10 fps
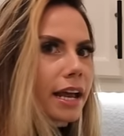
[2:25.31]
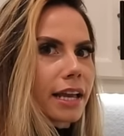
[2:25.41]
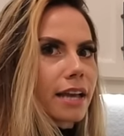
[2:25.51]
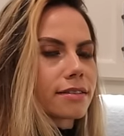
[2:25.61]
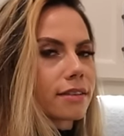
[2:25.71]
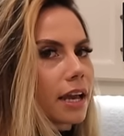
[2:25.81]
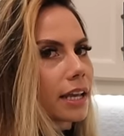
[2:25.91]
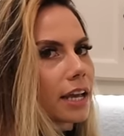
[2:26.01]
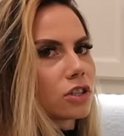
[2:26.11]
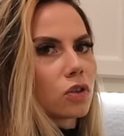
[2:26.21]
I
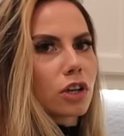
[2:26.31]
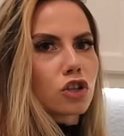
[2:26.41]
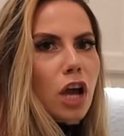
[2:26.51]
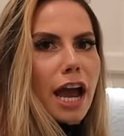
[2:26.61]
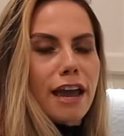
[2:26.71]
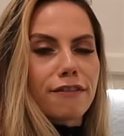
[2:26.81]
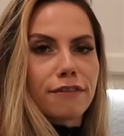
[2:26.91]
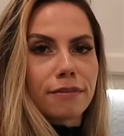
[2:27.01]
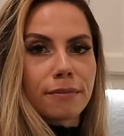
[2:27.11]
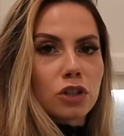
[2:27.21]
guess you could drive.
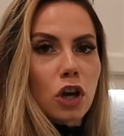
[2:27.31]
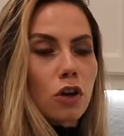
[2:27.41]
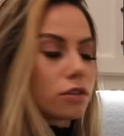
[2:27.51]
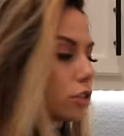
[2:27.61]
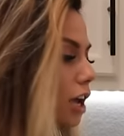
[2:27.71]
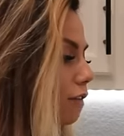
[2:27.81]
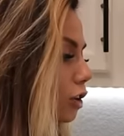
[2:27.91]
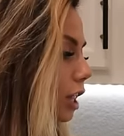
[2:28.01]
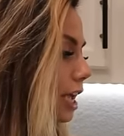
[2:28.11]
Toast, do you have your